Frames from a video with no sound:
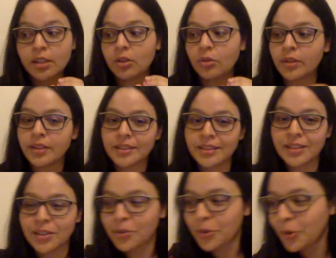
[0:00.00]
U is
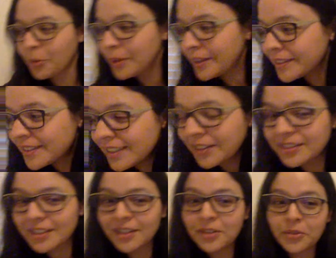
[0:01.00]
0 because
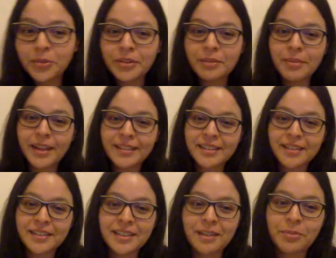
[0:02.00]
delta U depends
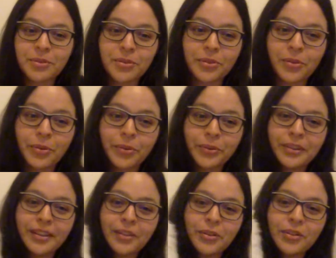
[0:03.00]
on temperature
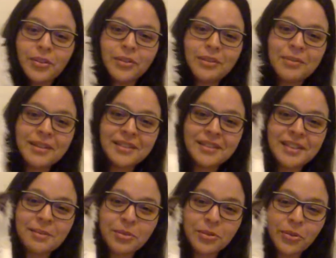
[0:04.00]
only, or U depends on
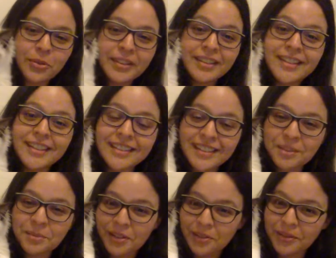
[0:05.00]
temperature only. This is
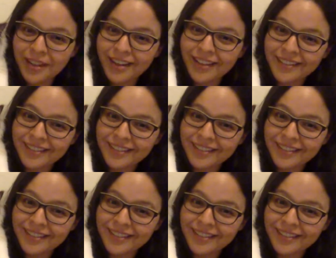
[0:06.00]
my new cat.